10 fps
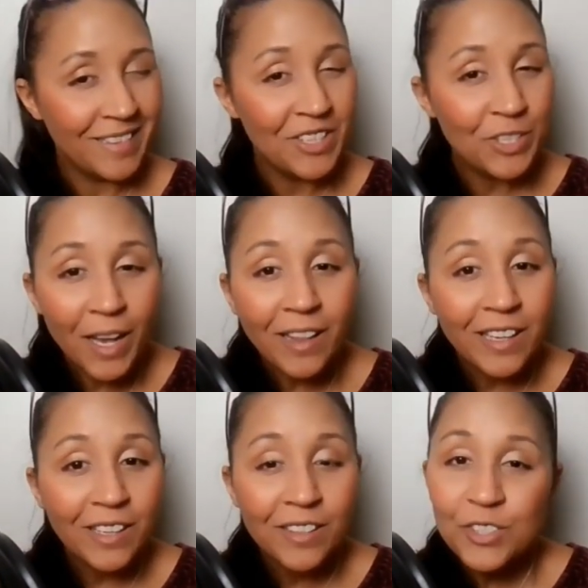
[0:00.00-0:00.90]

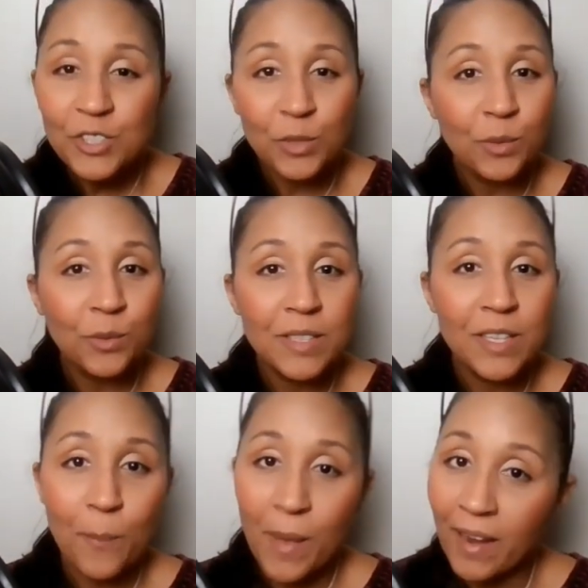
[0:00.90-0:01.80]
jelly shoes
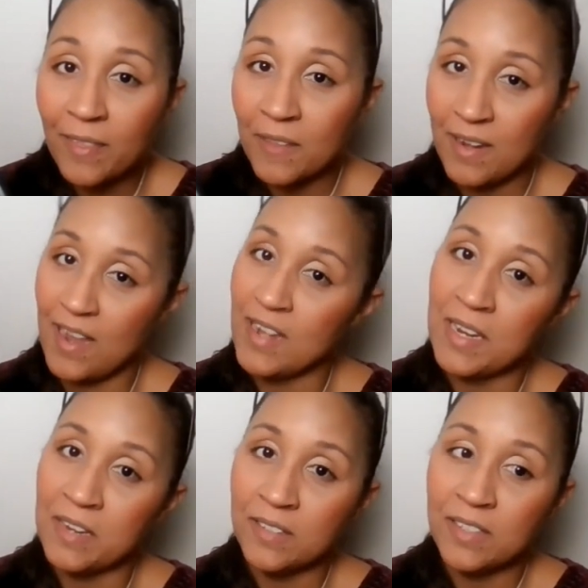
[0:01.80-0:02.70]
back in the
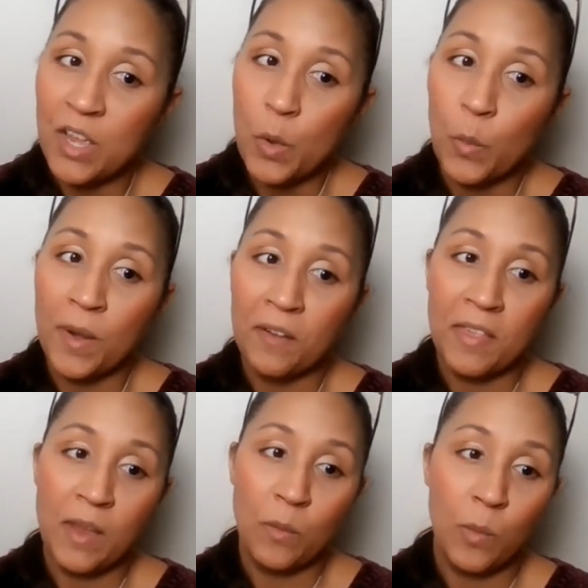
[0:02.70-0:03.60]
90s where
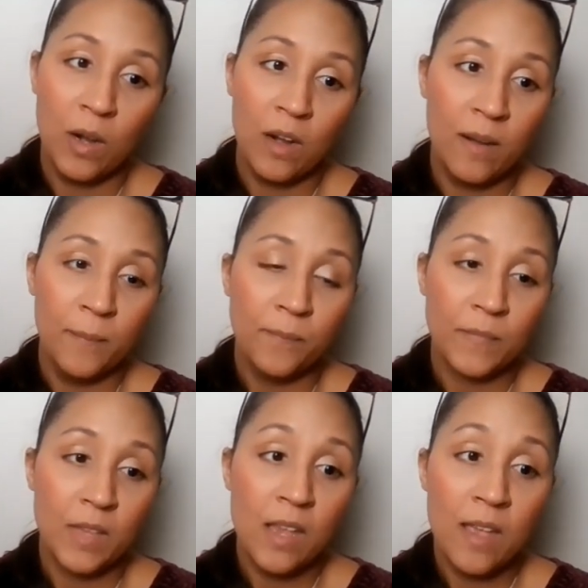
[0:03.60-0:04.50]
they were
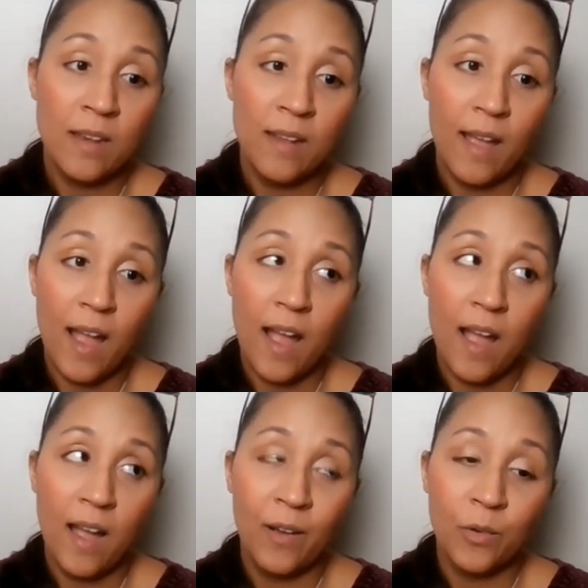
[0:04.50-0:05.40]
in,
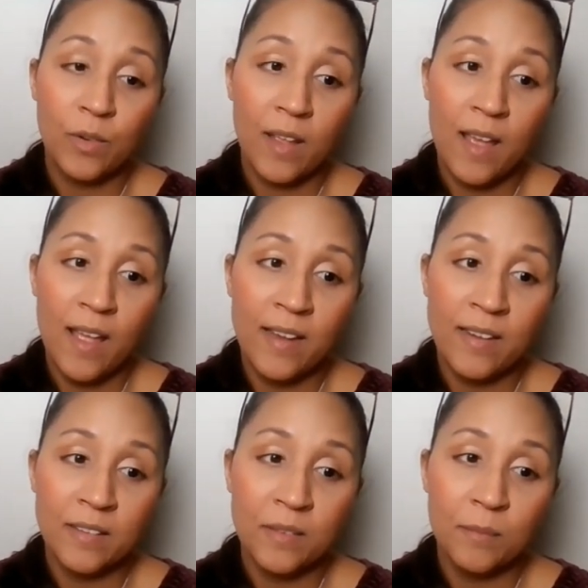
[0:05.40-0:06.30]
out,
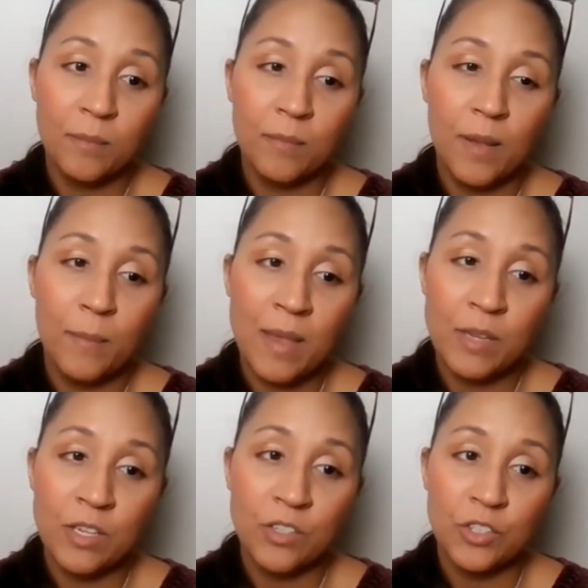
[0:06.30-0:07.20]
and
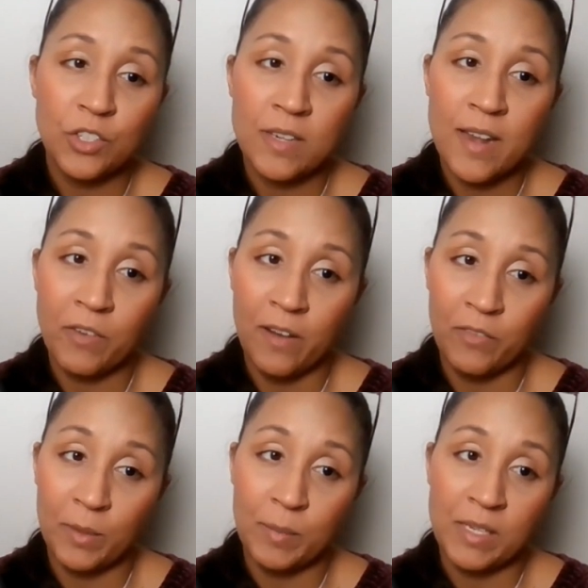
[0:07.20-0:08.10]
maybe should never
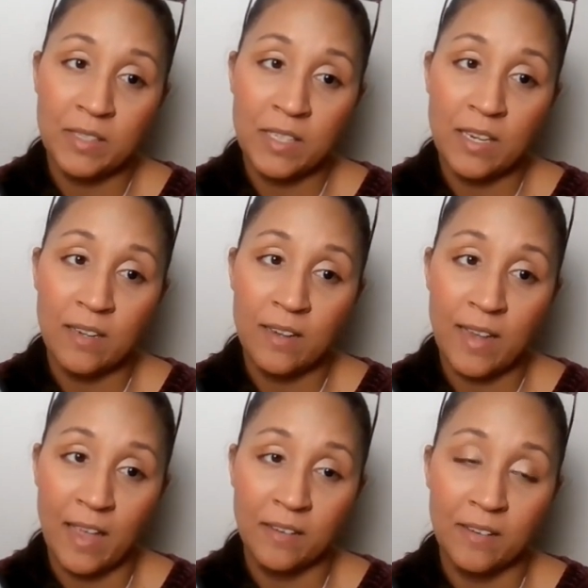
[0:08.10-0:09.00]
ever be seen
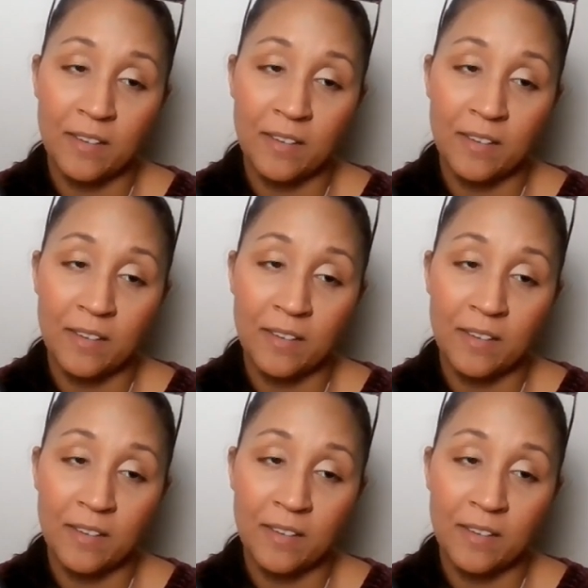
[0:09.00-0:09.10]
again.